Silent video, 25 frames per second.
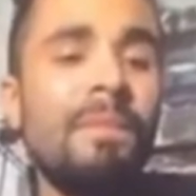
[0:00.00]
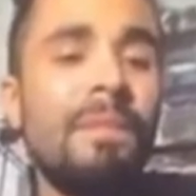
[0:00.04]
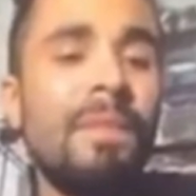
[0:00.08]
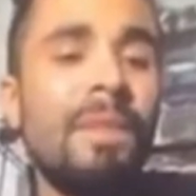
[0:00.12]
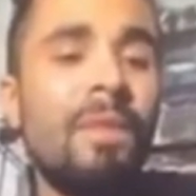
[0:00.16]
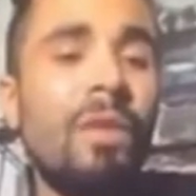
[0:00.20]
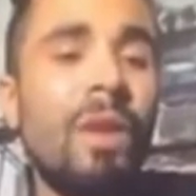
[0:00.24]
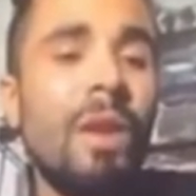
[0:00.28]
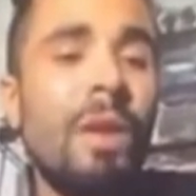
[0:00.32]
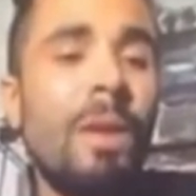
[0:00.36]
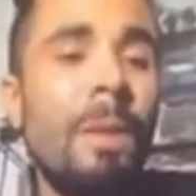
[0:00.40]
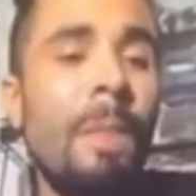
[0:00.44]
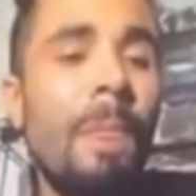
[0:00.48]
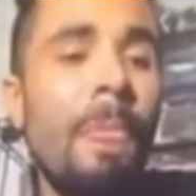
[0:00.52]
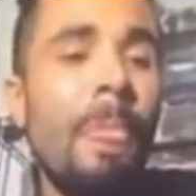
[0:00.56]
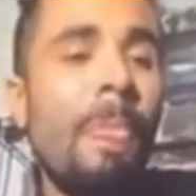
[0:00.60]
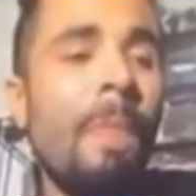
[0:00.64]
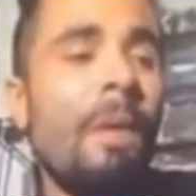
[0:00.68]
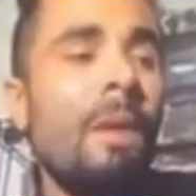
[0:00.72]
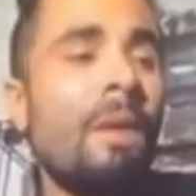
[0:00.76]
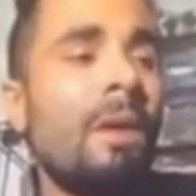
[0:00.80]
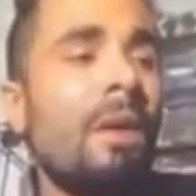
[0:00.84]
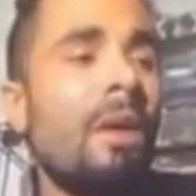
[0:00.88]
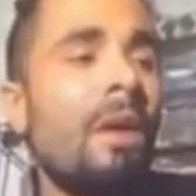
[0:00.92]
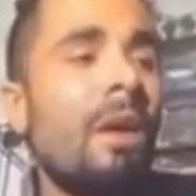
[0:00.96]
All right?
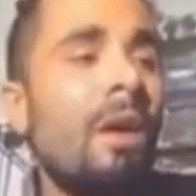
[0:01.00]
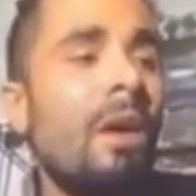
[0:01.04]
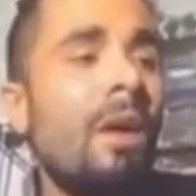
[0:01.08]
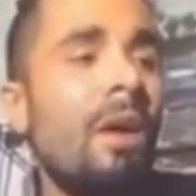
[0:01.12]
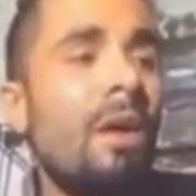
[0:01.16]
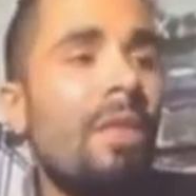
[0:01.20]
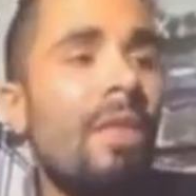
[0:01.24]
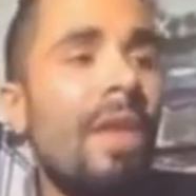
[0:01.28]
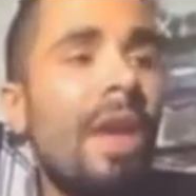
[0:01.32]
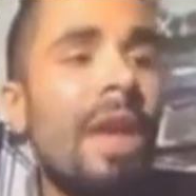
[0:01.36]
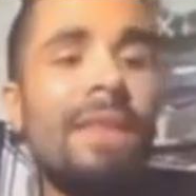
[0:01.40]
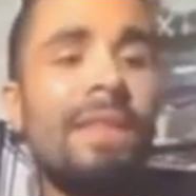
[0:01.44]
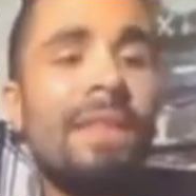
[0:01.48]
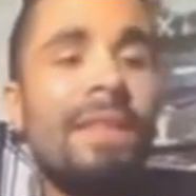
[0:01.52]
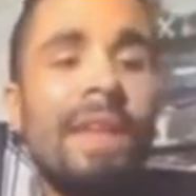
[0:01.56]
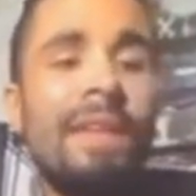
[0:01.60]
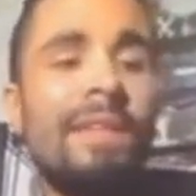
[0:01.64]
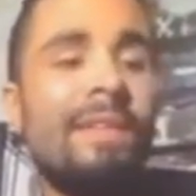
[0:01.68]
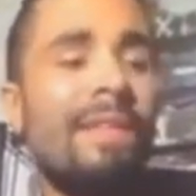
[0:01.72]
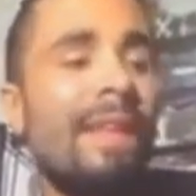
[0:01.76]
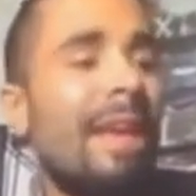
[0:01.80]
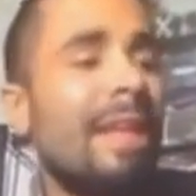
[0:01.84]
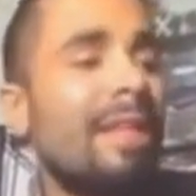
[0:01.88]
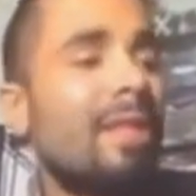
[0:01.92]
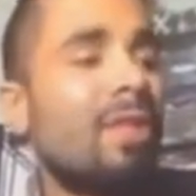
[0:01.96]

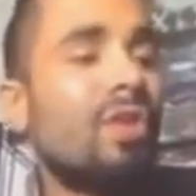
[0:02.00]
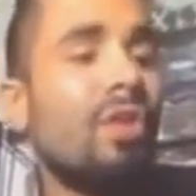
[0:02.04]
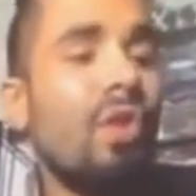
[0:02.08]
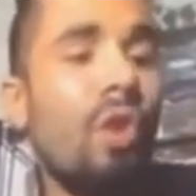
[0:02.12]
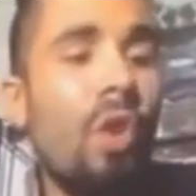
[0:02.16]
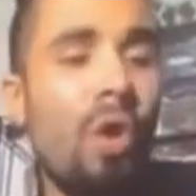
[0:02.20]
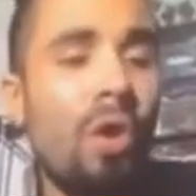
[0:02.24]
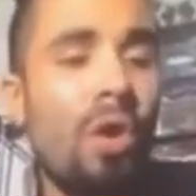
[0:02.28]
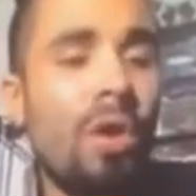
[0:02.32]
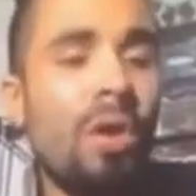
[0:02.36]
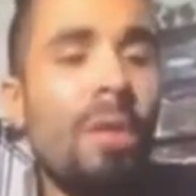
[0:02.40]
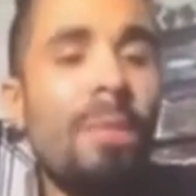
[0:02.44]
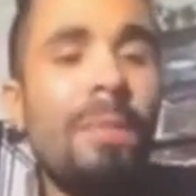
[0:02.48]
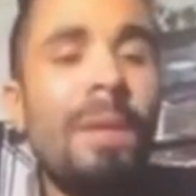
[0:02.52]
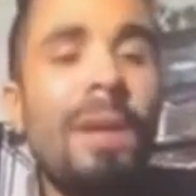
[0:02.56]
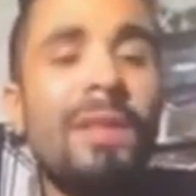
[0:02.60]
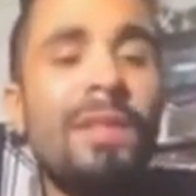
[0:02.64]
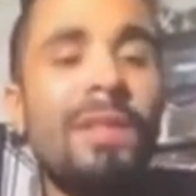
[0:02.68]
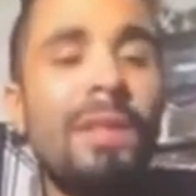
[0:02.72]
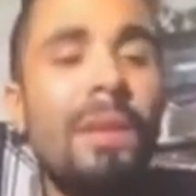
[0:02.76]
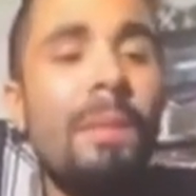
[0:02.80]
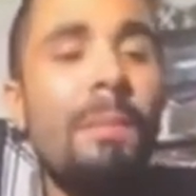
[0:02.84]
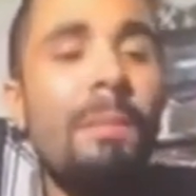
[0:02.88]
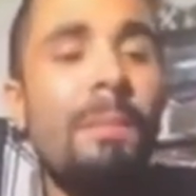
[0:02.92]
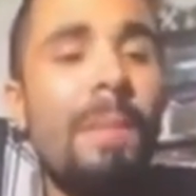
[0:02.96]
That talk about
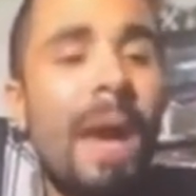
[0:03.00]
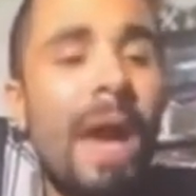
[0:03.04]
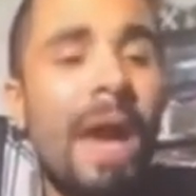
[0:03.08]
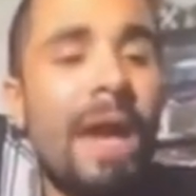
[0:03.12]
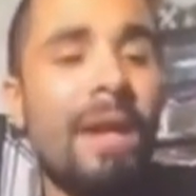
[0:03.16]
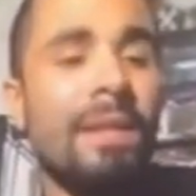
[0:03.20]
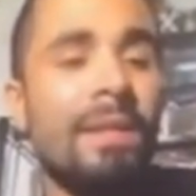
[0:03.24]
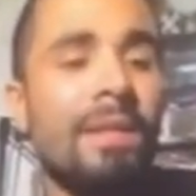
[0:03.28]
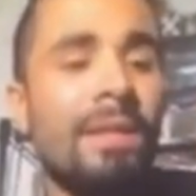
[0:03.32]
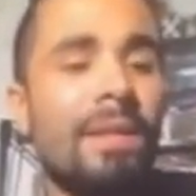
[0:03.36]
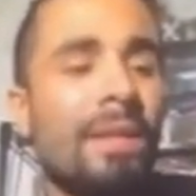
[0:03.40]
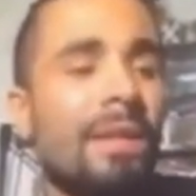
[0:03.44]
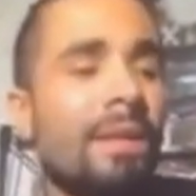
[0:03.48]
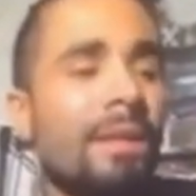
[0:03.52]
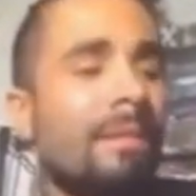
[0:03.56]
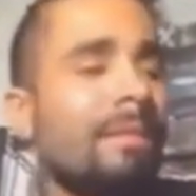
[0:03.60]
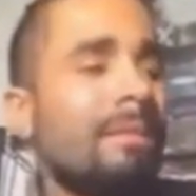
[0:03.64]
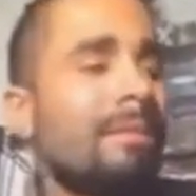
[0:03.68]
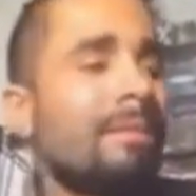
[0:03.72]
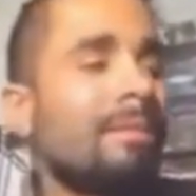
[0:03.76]
them battling,